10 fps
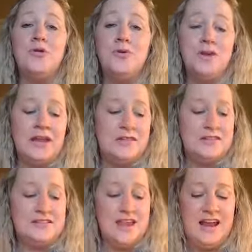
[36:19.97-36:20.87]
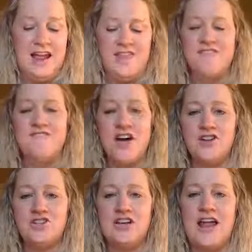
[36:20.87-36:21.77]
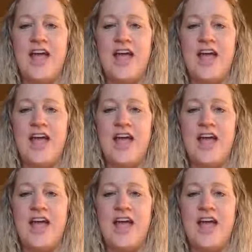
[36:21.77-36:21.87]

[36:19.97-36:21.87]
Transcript: beauty and the state and the function,